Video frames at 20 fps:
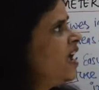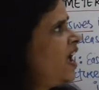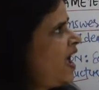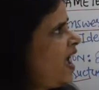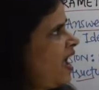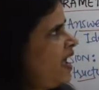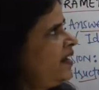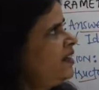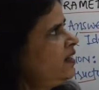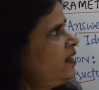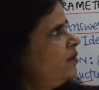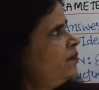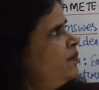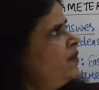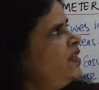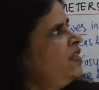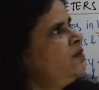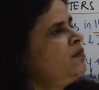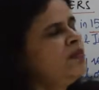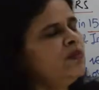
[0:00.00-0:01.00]
and a
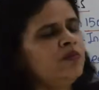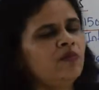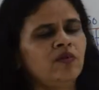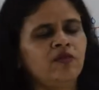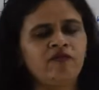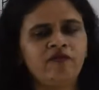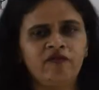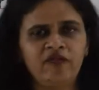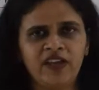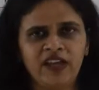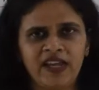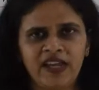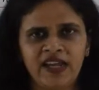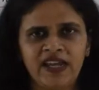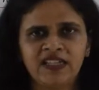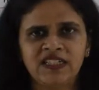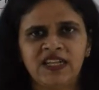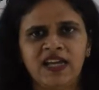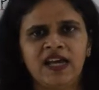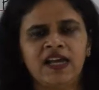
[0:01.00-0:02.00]
minimum of
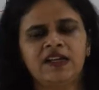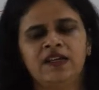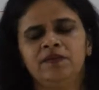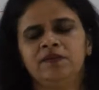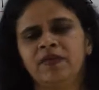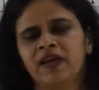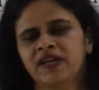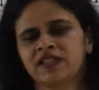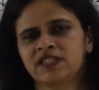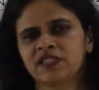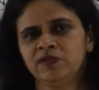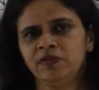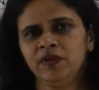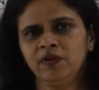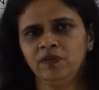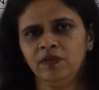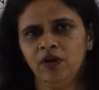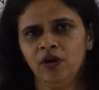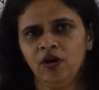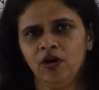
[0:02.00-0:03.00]
8 and a
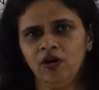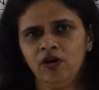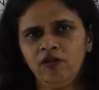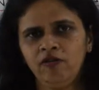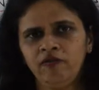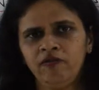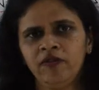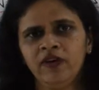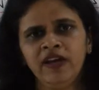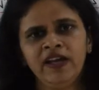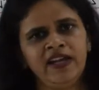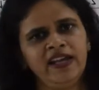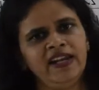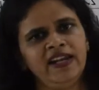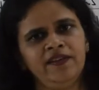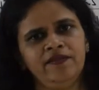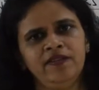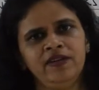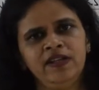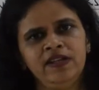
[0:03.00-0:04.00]
maximum of
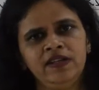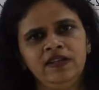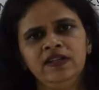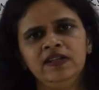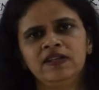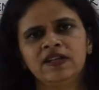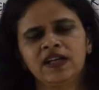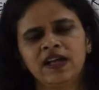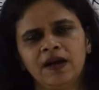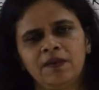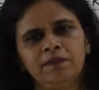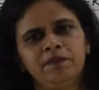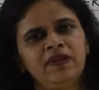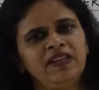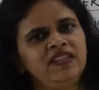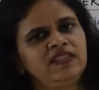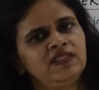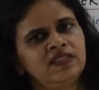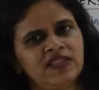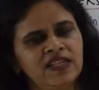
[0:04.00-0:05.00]
11
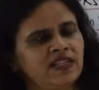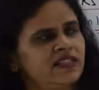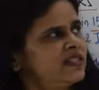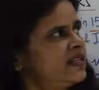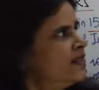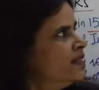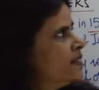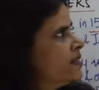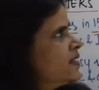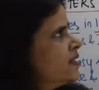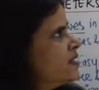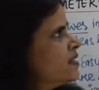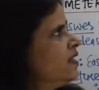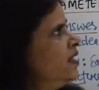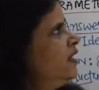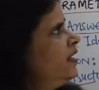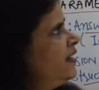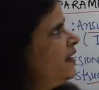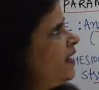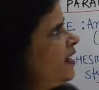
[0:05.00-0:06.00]
complete sentences.
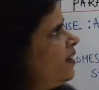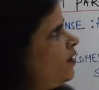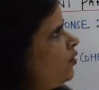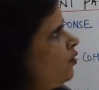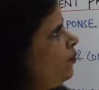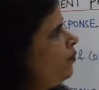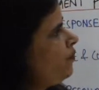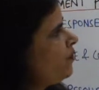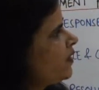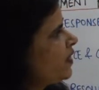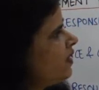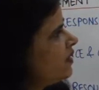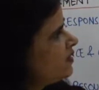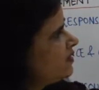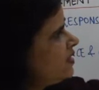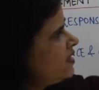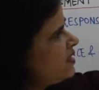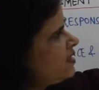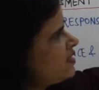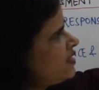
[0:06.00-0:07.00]
Now
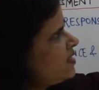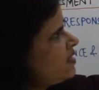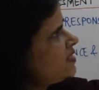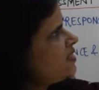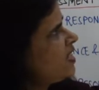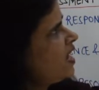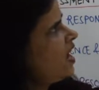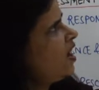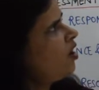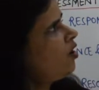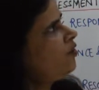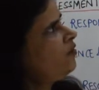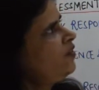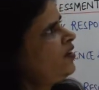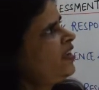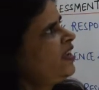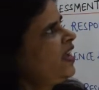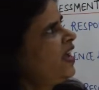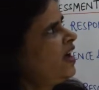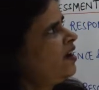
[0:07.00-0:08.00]
this is how
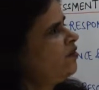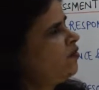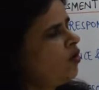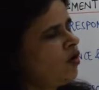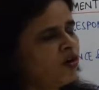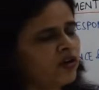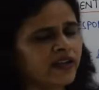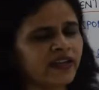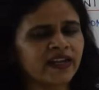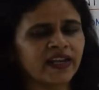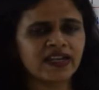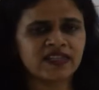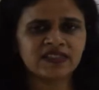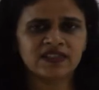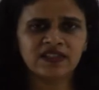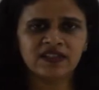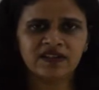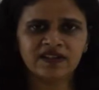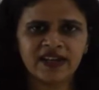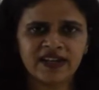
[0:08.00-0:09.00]
we have
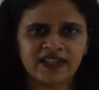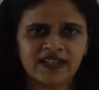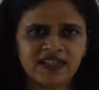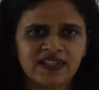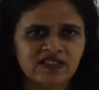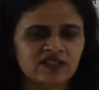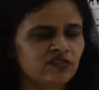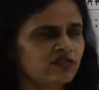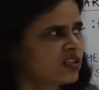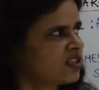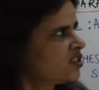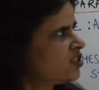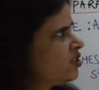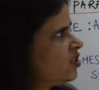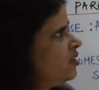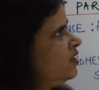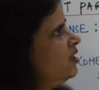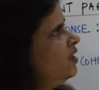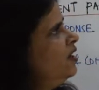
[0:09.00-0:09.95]
organized the writing structure.